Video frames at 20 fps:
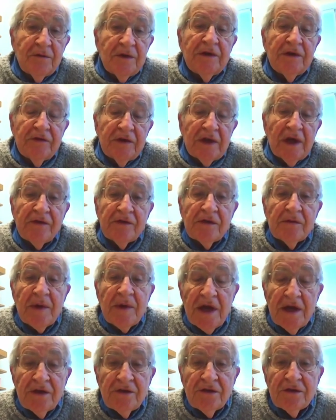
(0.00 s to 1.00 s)
we even have some
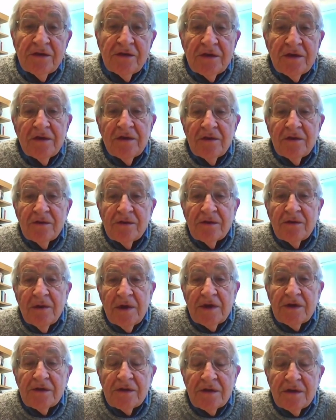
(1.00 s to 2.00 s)
answers to those
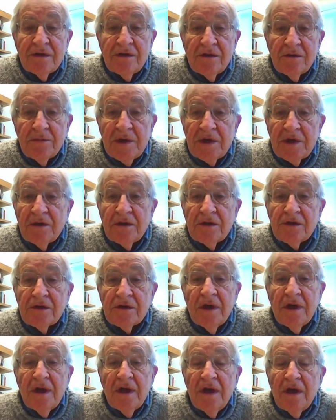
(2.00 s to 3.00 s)
questions
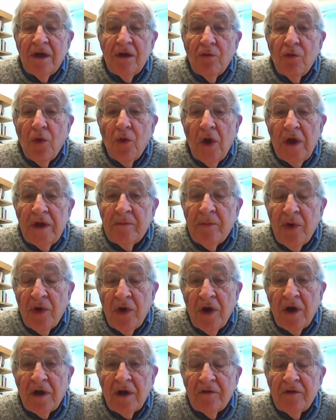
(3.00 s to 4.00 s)
because one
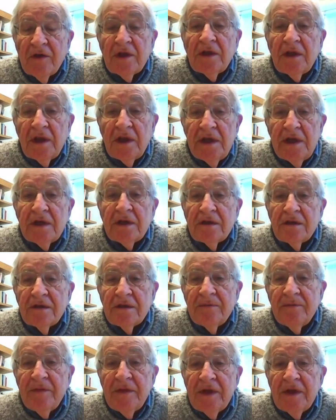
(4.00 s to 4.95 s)
part of it leaked.